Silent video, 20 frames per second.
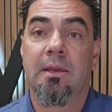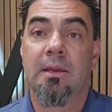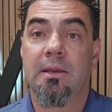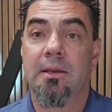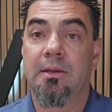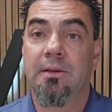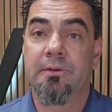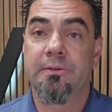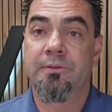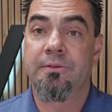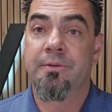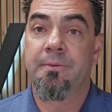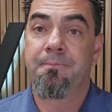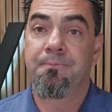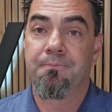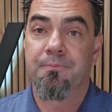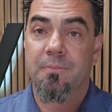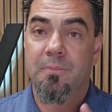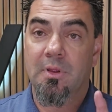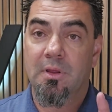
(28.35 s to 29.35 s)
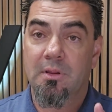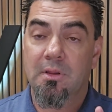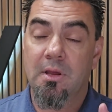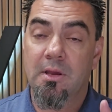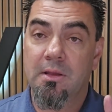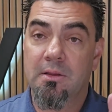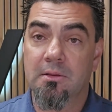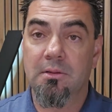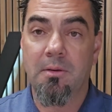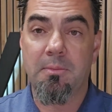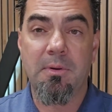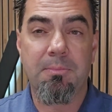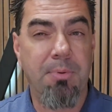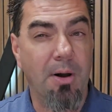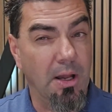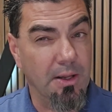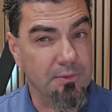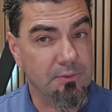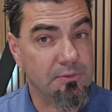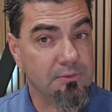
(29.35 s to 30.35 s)
is, let me
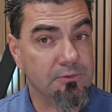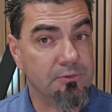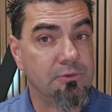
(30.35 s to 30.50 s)
pause.